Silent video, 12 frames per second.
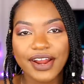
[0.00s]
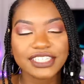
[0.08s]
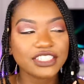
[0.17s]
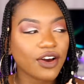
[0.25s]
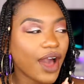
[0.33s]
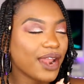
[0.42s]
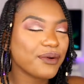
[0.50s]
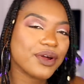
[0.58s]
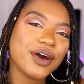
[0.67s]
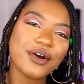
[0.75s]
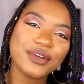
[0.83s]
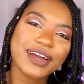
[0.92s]
All right, so I don't
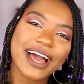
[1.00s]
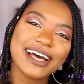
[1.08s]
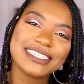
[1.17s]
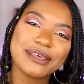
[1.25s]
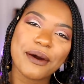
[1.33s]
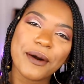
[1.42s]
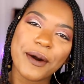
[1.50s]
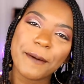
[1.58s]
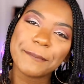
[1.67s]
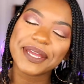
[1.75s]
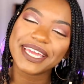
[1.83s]
want to hold you guys up